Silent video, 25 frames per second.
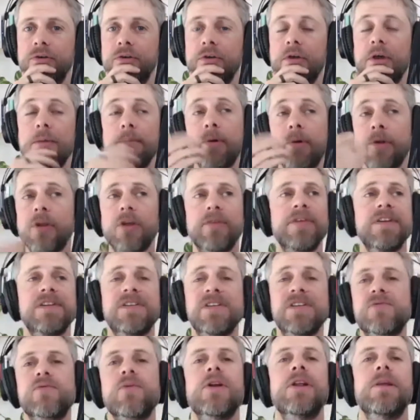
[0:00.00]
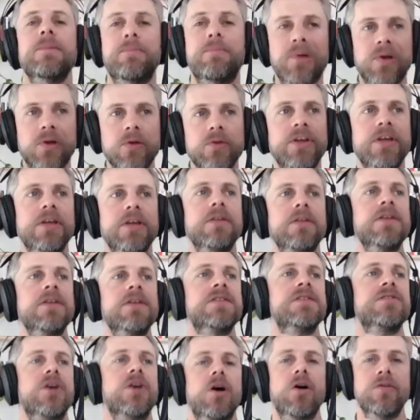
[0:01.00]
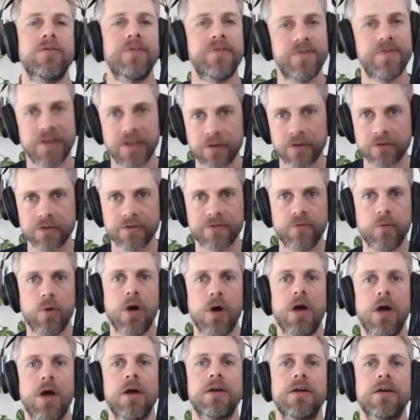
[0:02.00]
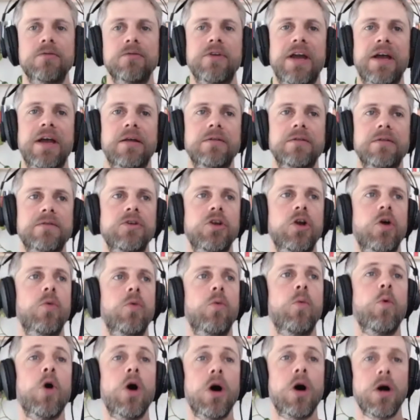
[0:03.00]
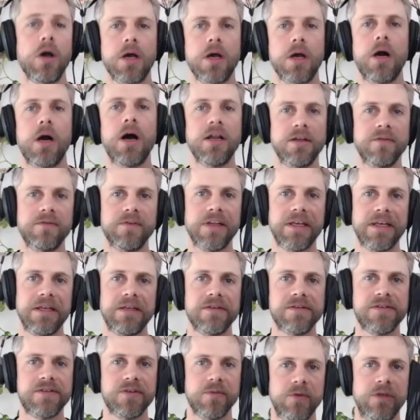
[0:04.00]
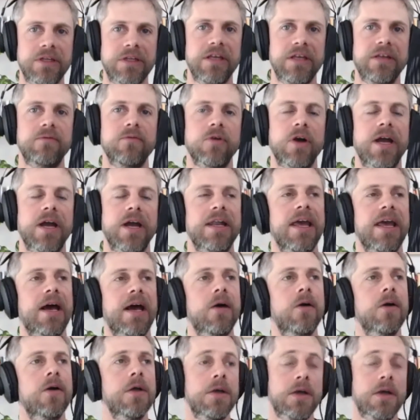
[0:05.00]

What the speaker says: But look, this is really building. This is a whole field of work around, you know, what kind of leaders do we need right now?